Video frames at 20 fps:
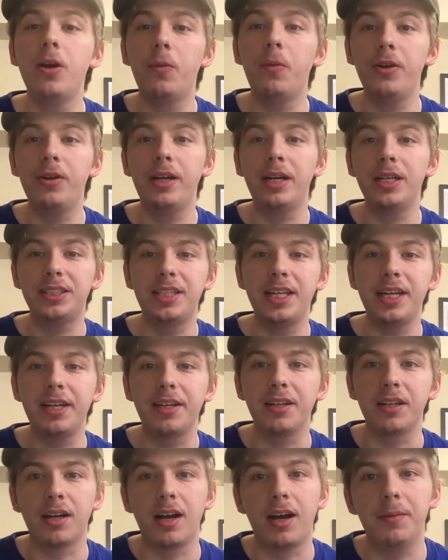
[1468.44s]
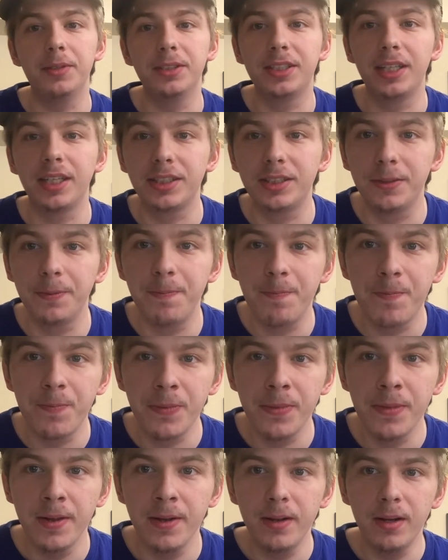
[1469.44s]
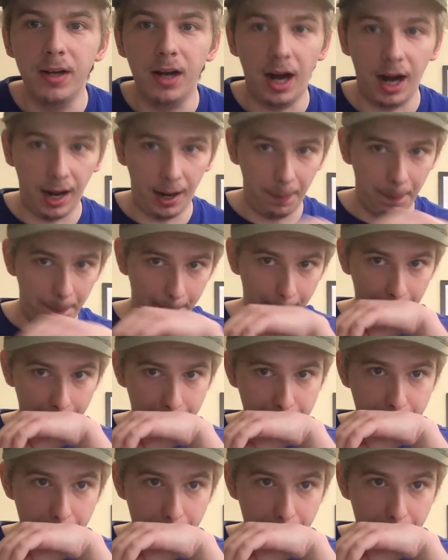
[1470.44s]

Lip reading: know what you guys think in the comment section. In